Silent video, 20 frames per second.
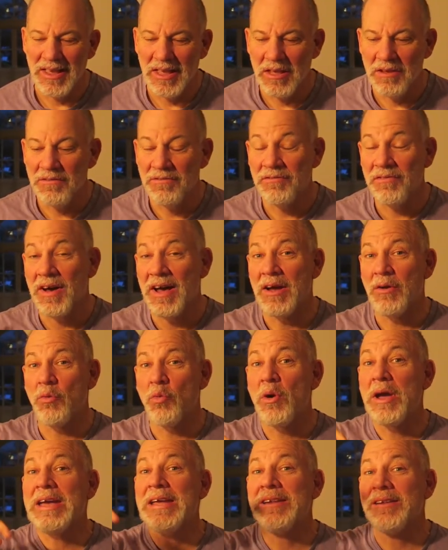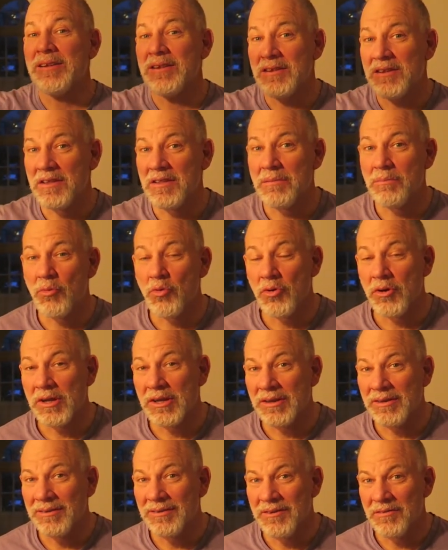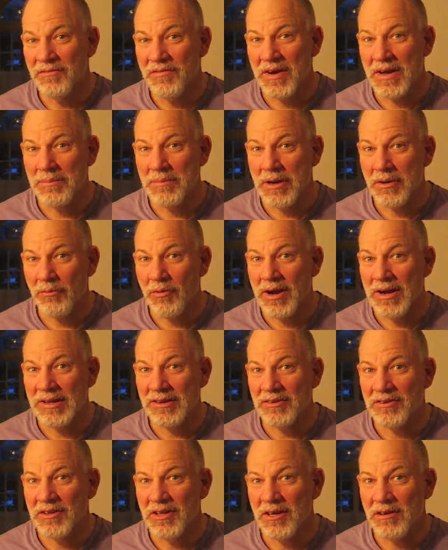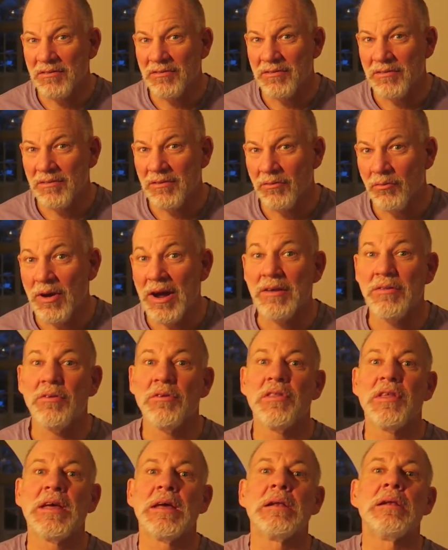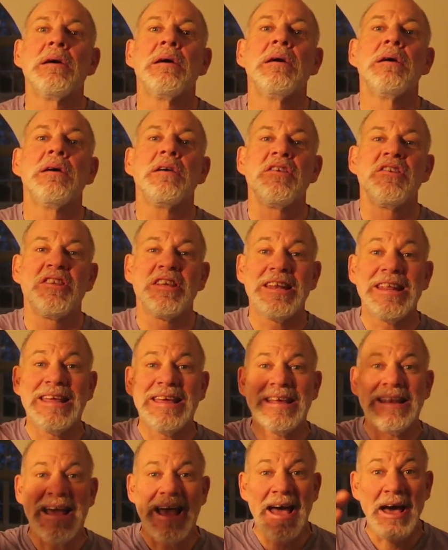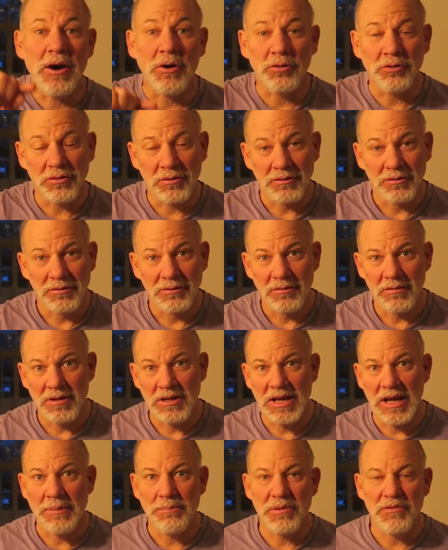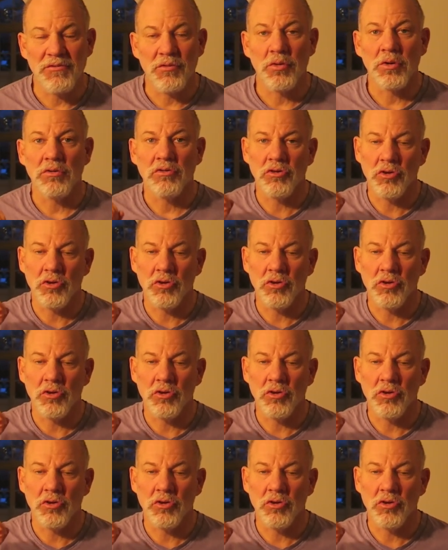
if I wait until the morning to find my riding stuff rather than setting it out the night before.